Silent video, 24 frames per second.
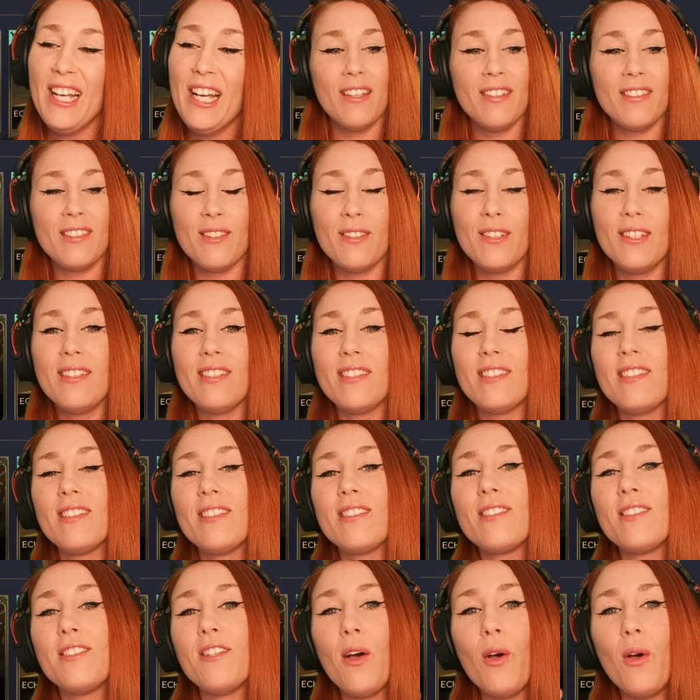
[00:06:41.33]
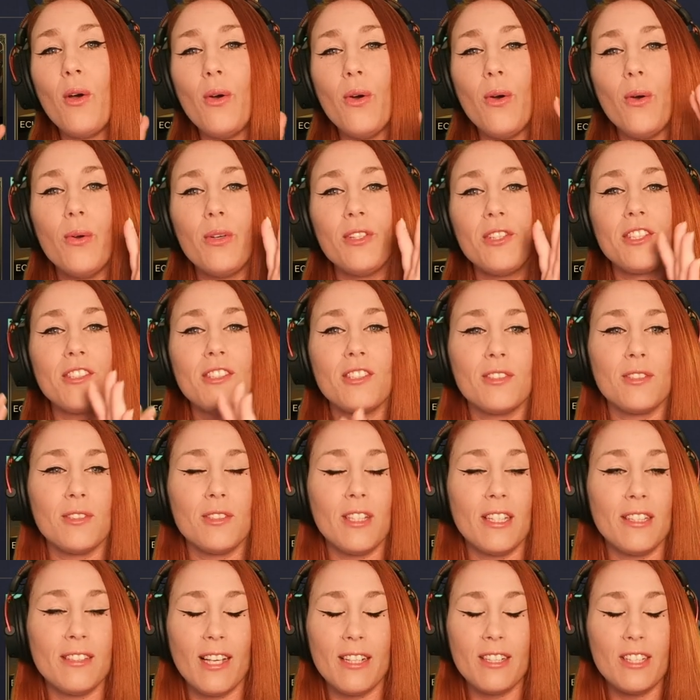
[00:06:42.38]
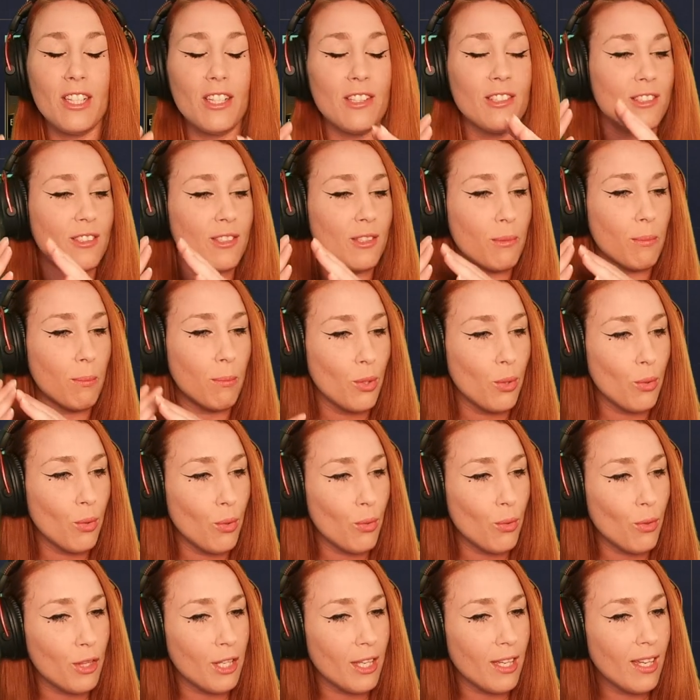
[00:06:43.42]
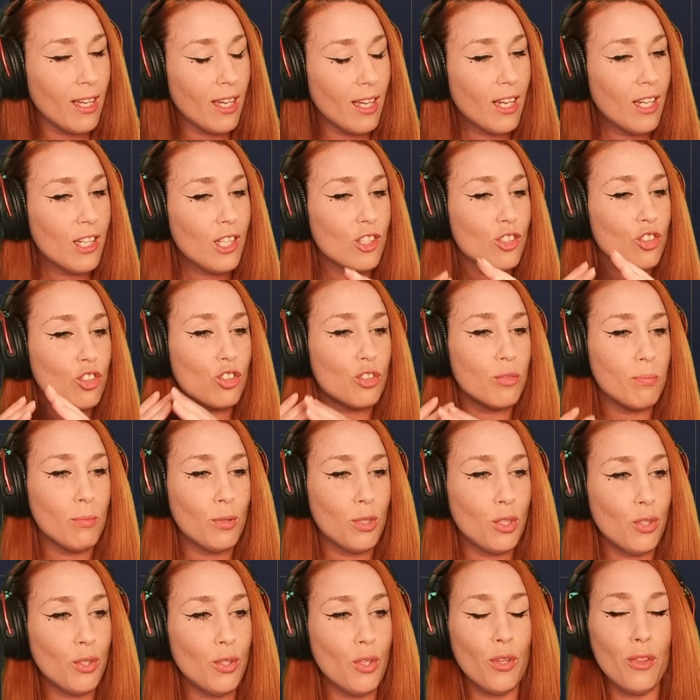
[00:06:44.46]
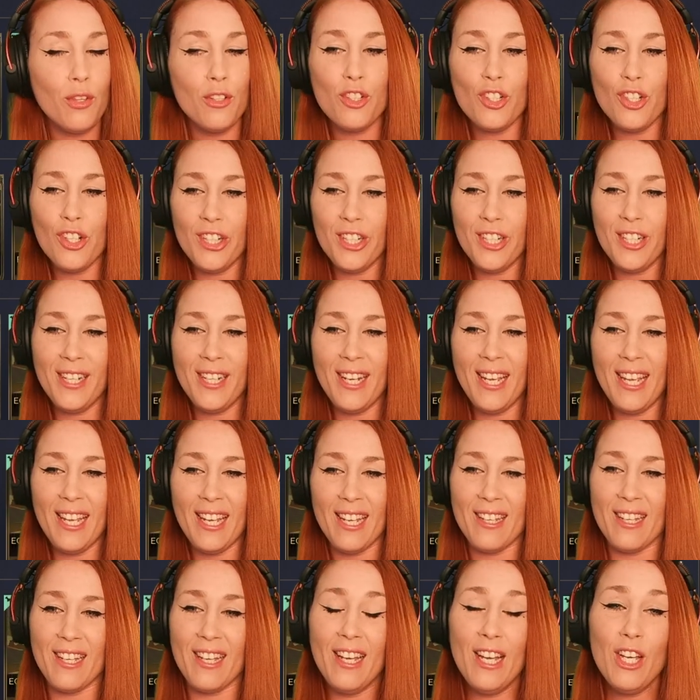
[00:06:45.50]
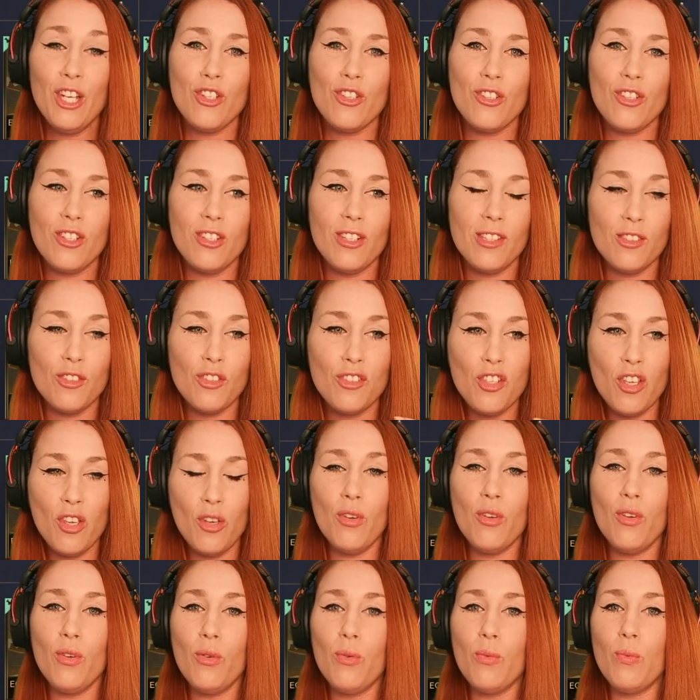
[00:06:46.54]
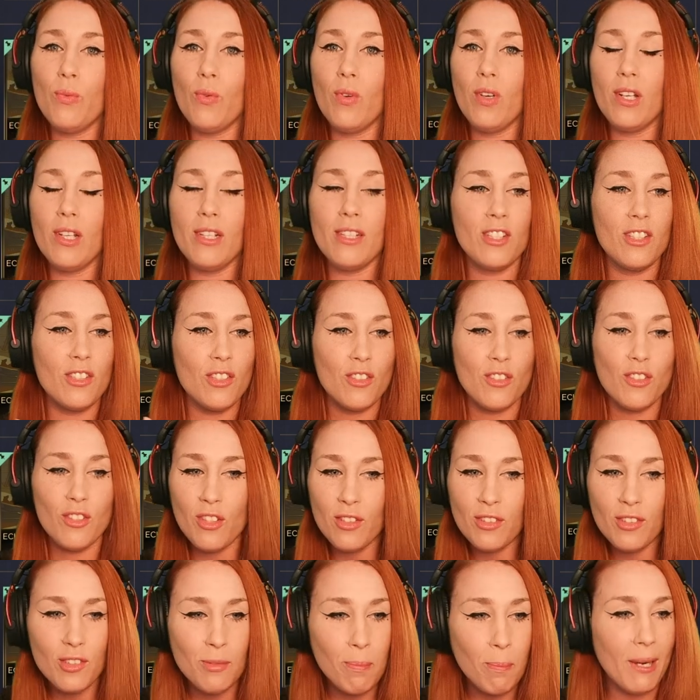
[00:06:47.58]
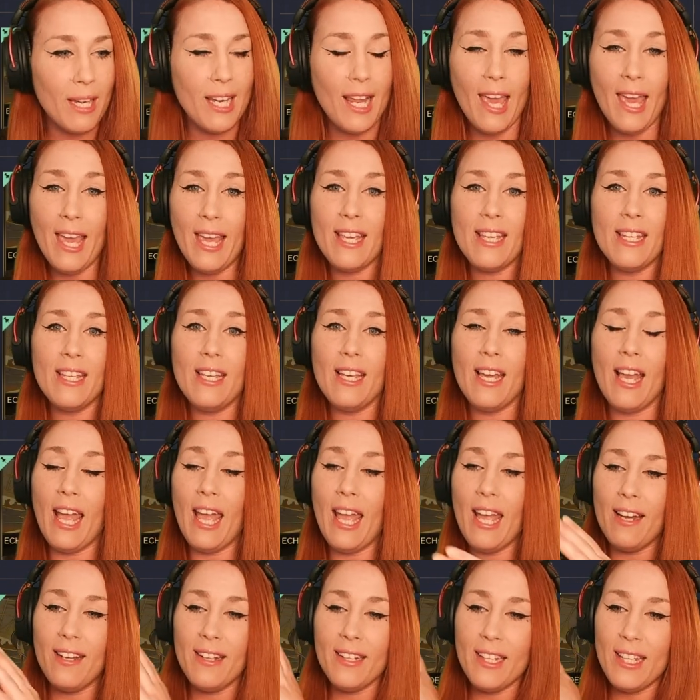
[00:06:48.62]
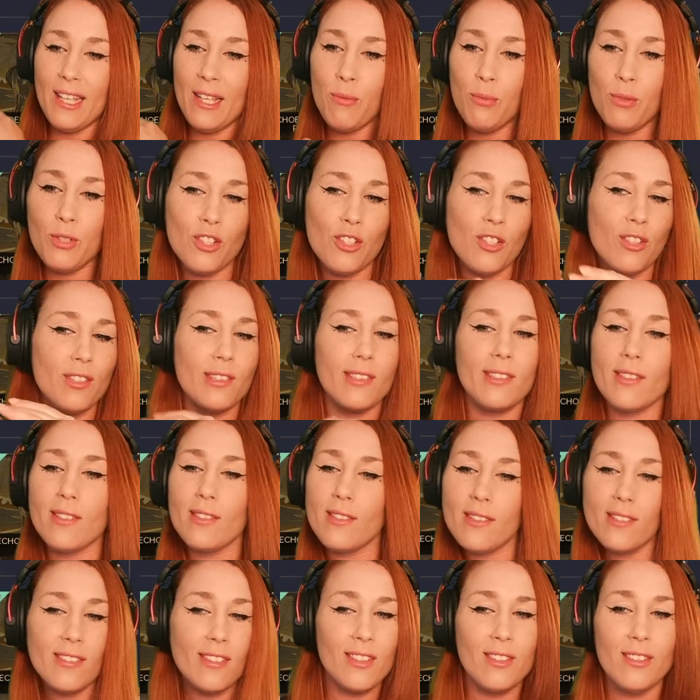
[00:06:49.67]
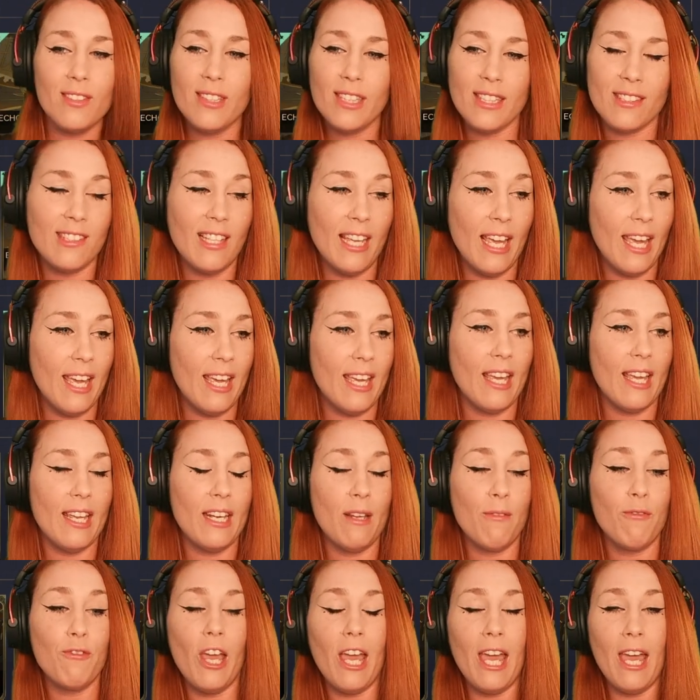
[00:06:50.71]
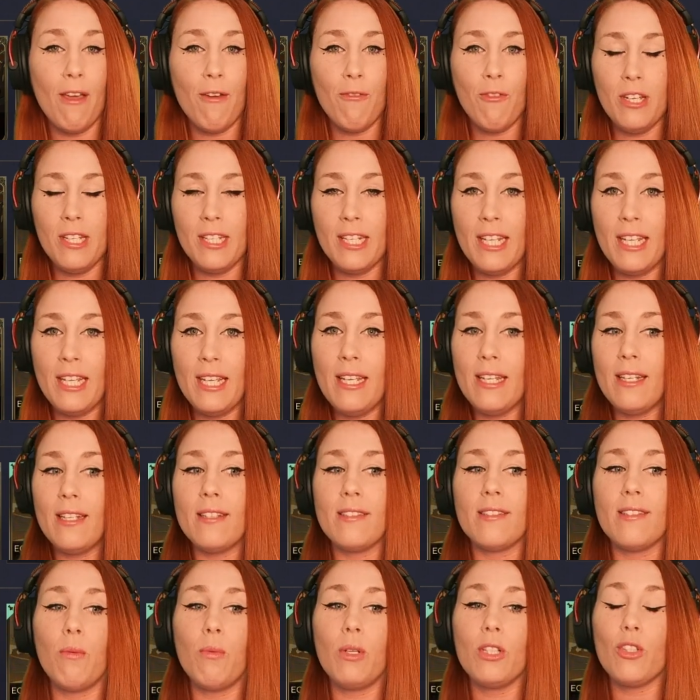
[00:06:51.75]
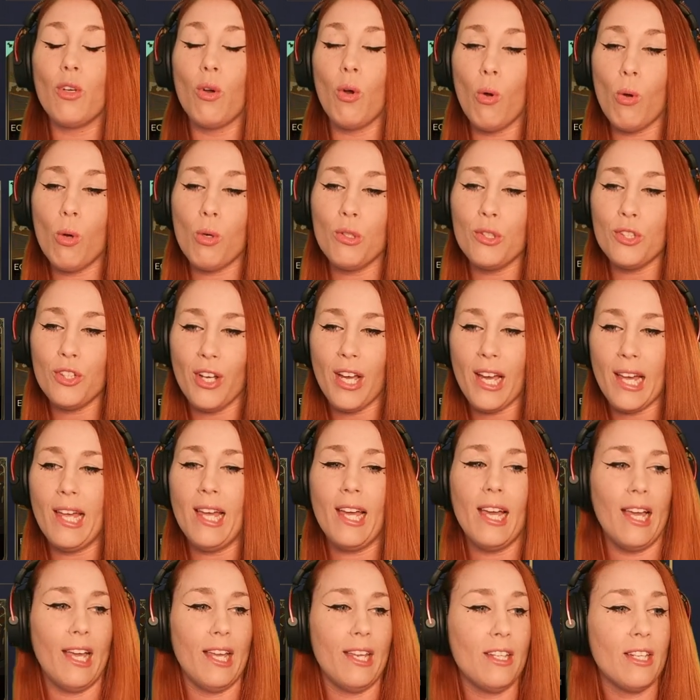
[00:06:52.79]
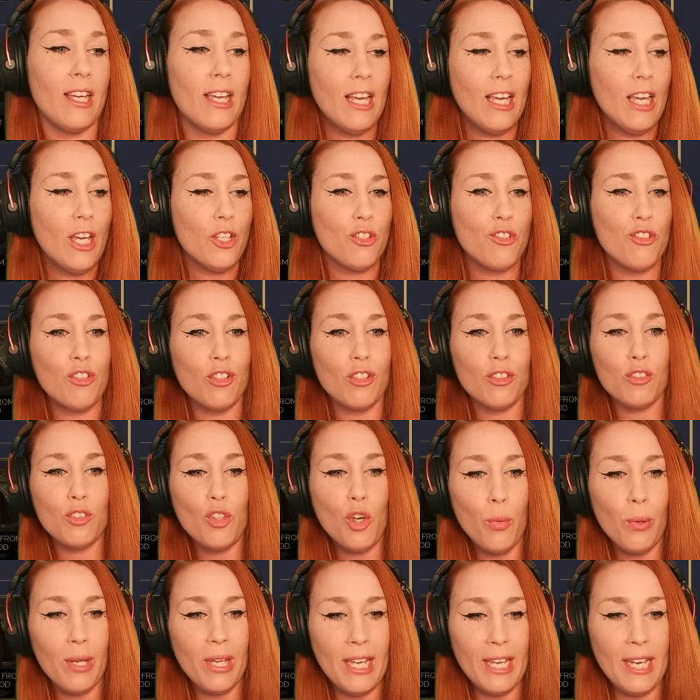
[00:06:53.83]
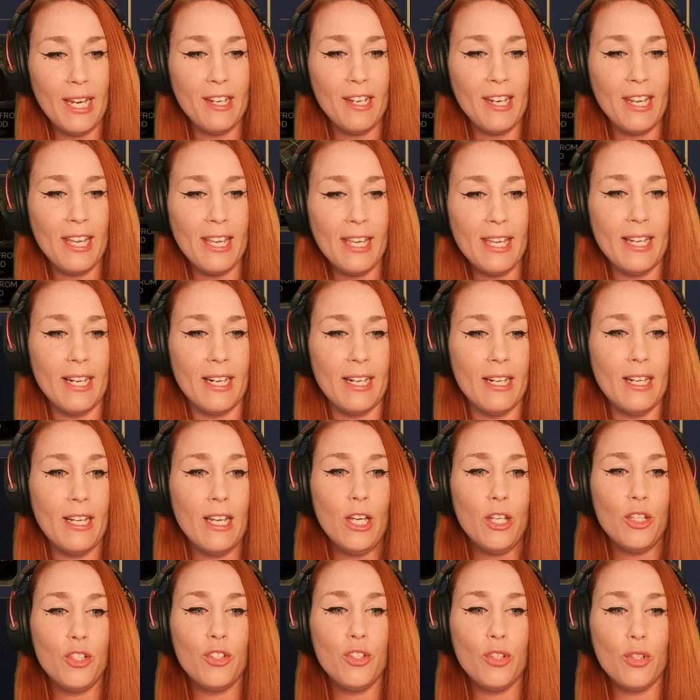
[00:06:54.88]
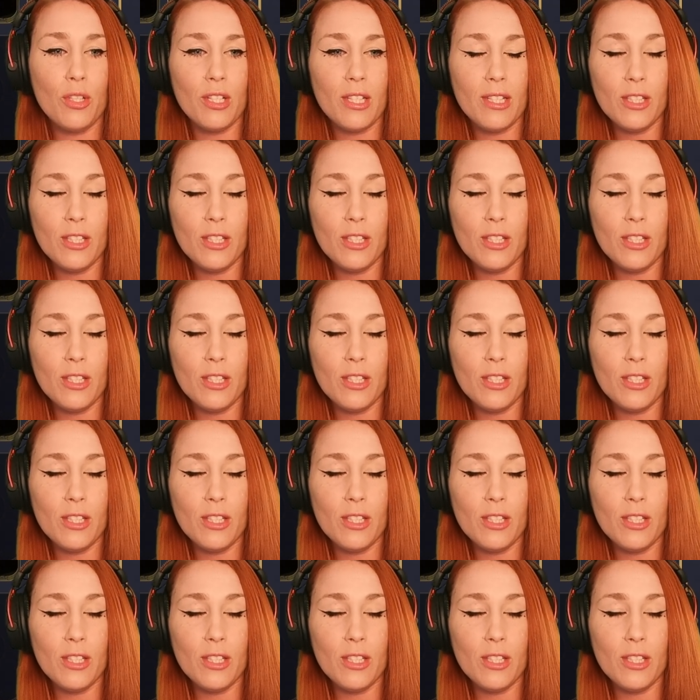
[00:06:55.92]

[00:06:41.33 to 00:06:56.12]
So this is such a smooth journey. You just play and it will just do its thing. And if you ever need someone to hold your hand, you just go in here, you